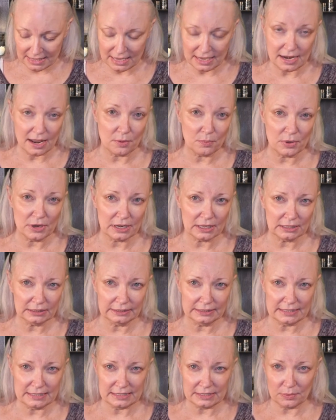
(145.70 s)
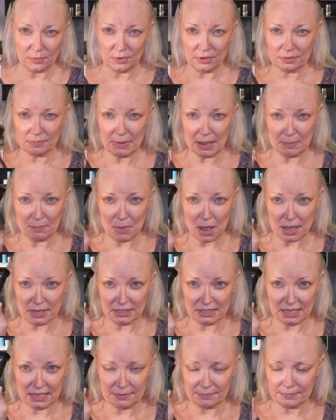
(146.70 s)
then I wanna cleanse it with my
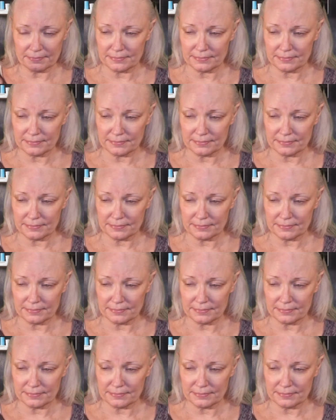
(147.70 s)
Mazi.